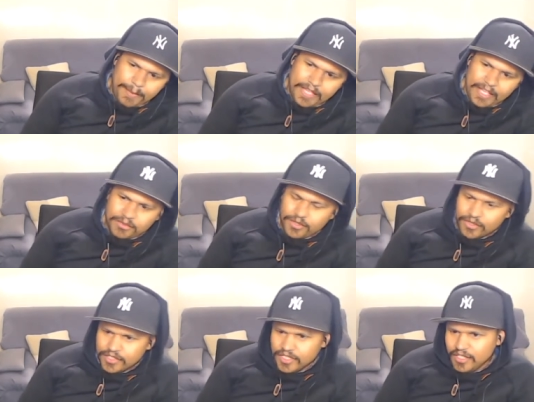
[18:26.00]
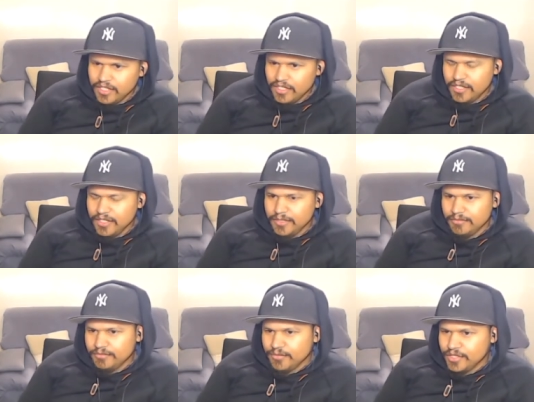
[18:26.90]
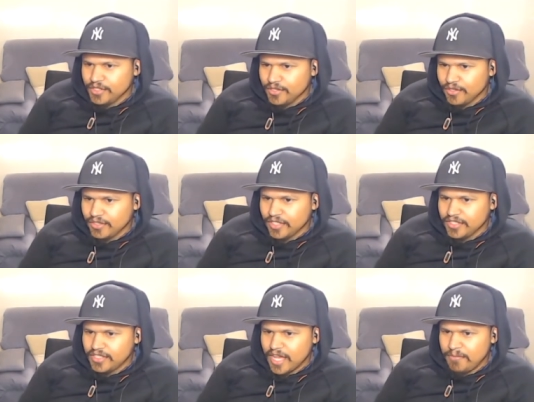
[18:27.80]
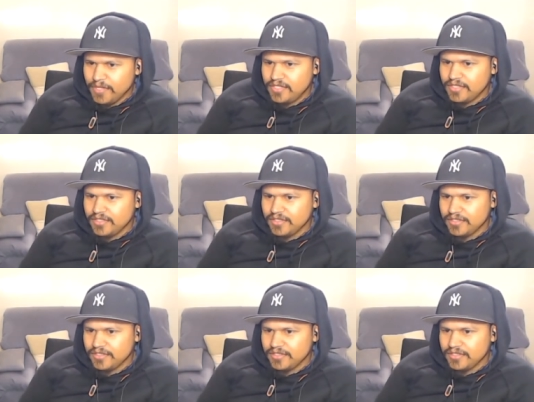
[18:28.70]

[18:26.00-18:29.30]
Epic Games, so the um what's it called? The Escapist?